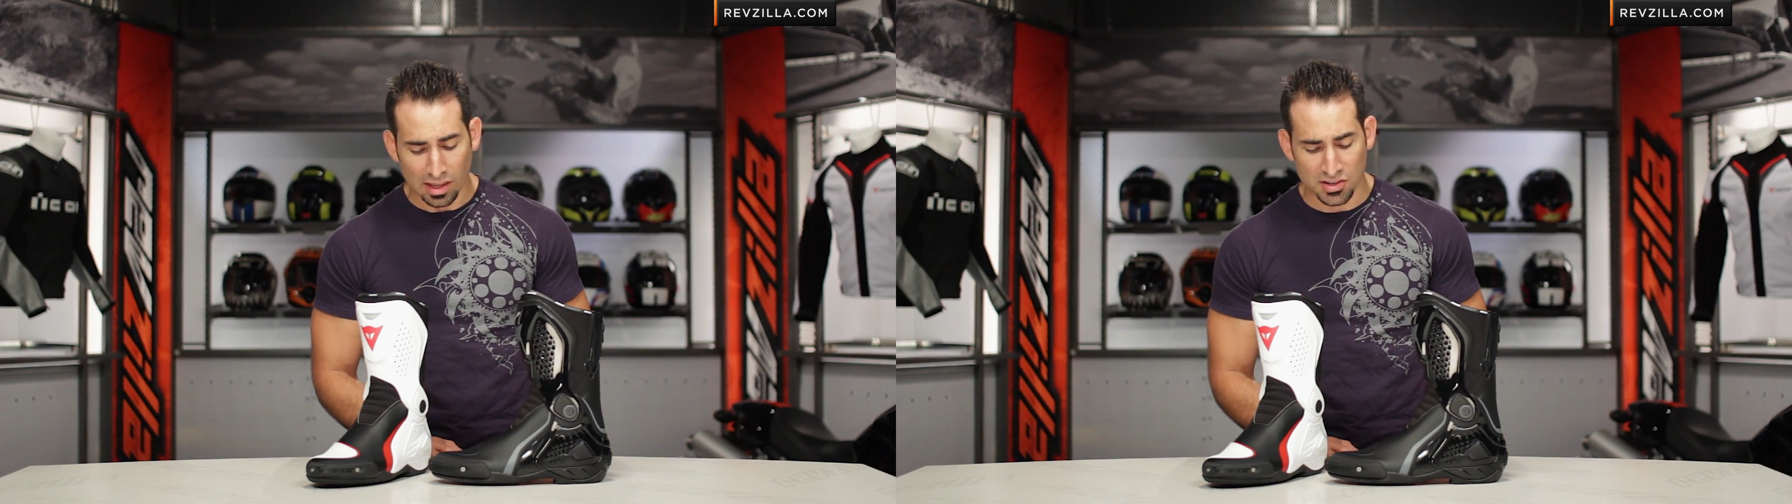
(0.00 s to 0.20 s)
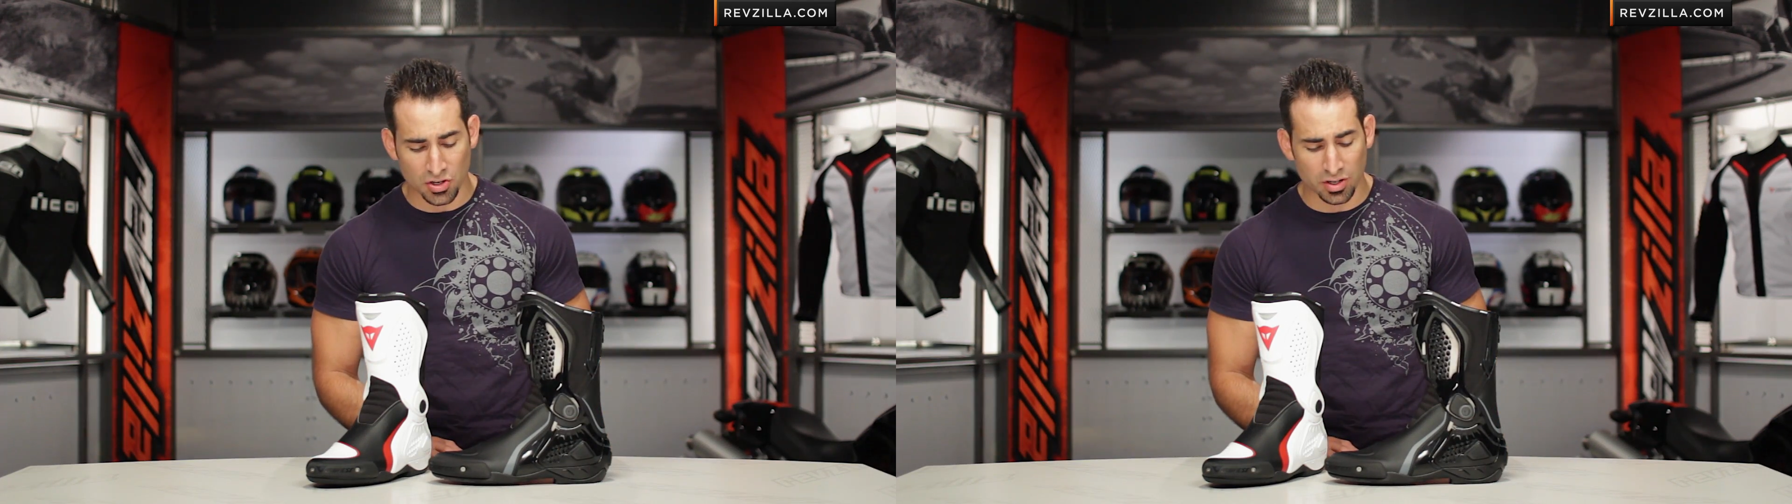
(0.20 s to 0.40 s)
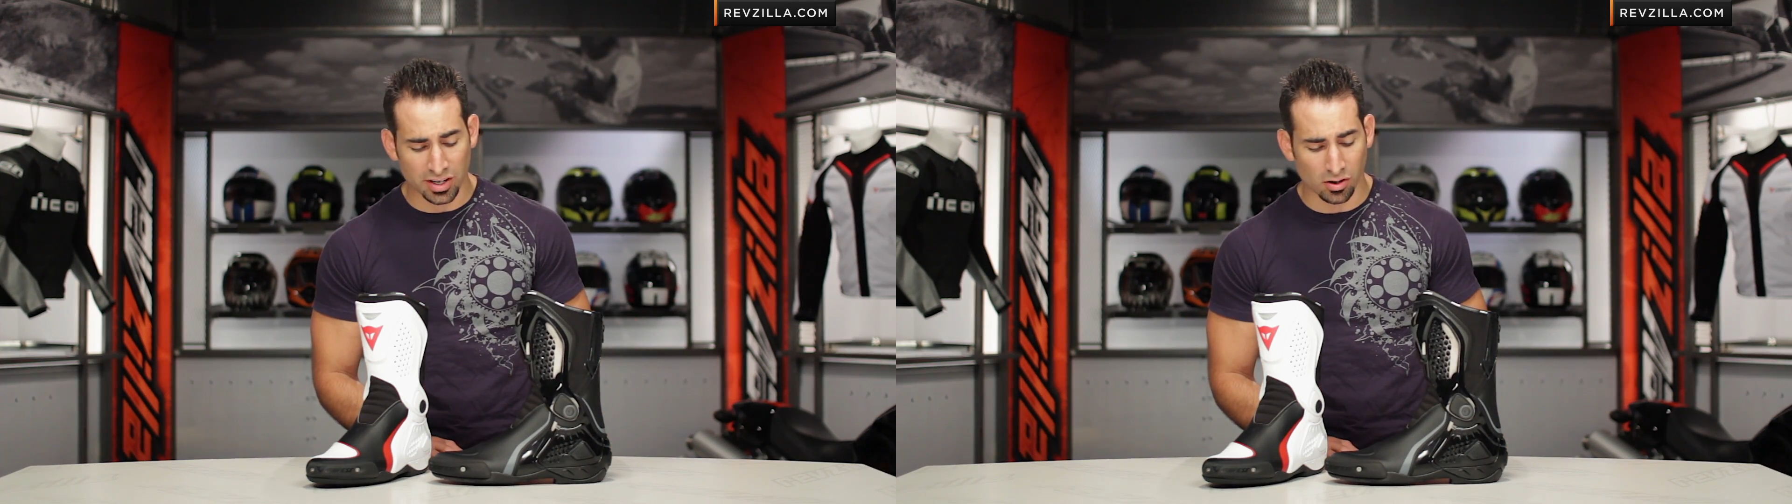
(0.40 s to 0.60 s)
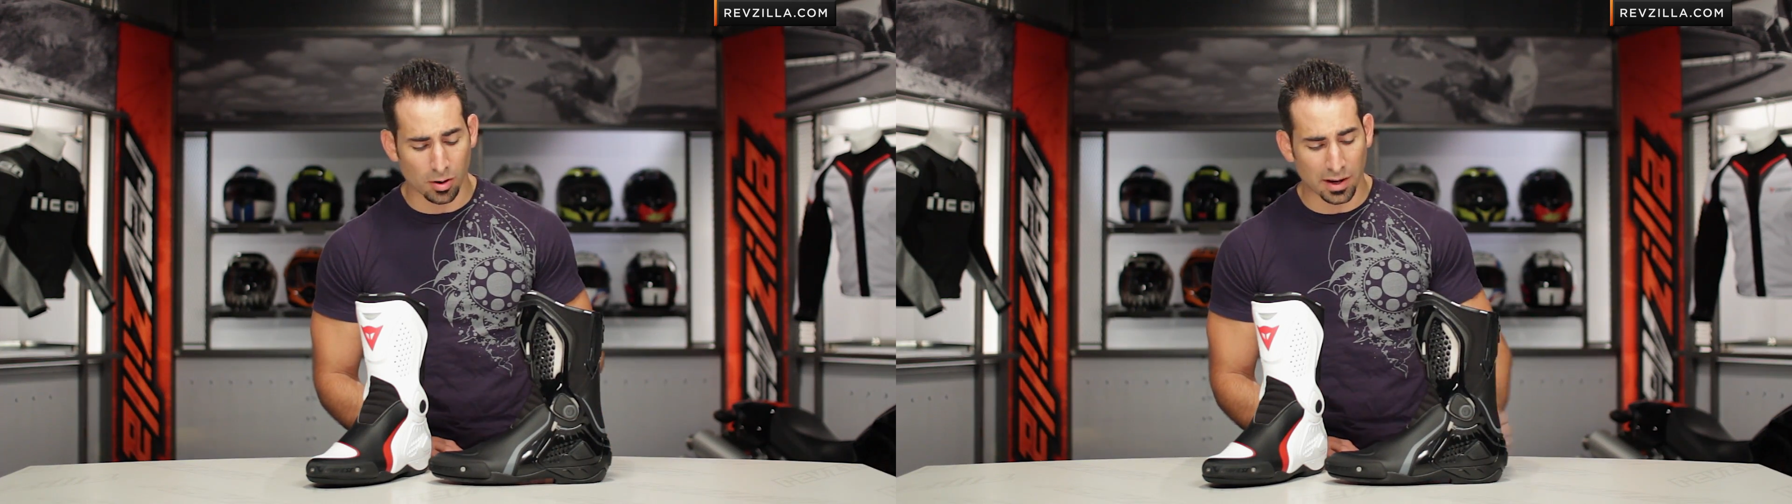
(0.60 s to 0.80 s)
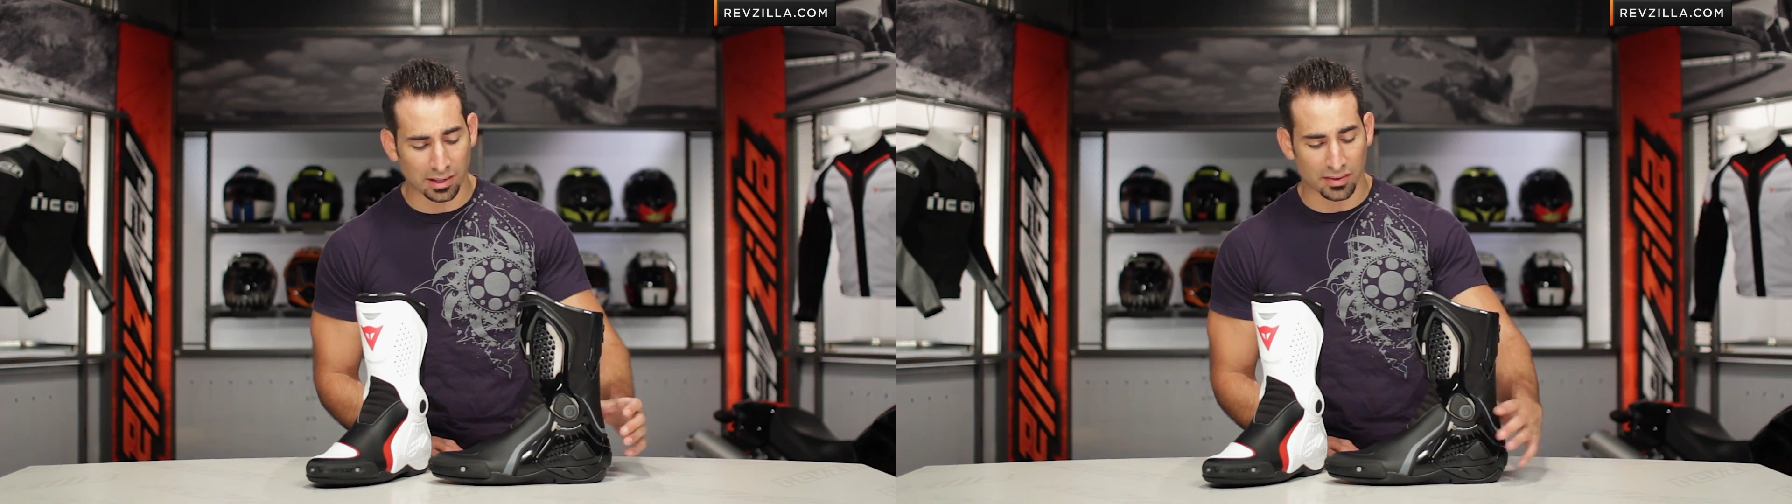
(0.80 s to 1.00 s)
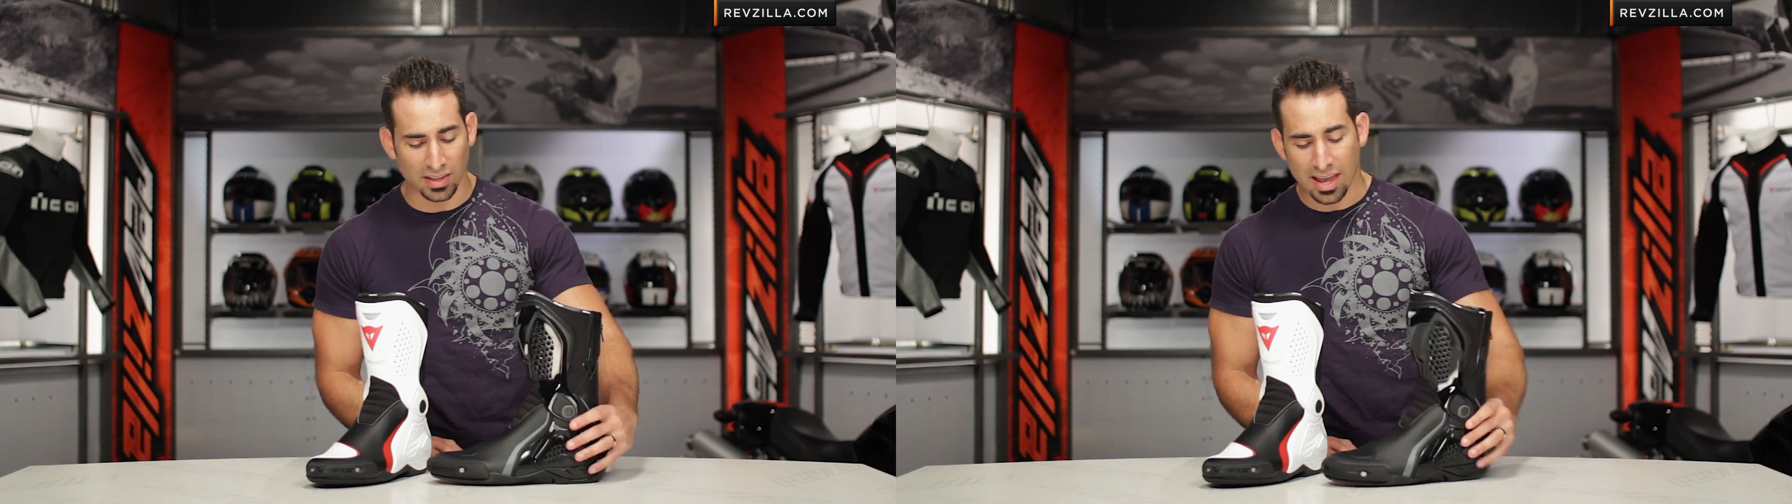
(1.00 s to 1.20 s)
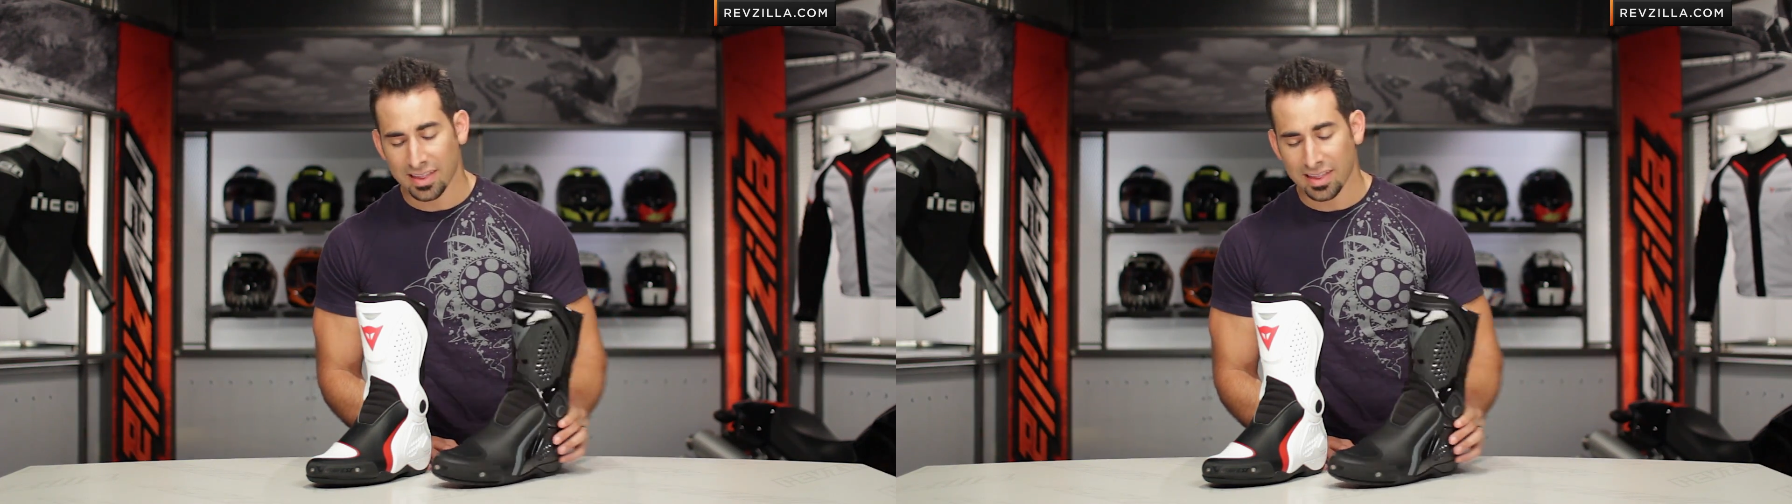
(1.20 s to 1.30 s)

show you here on my left,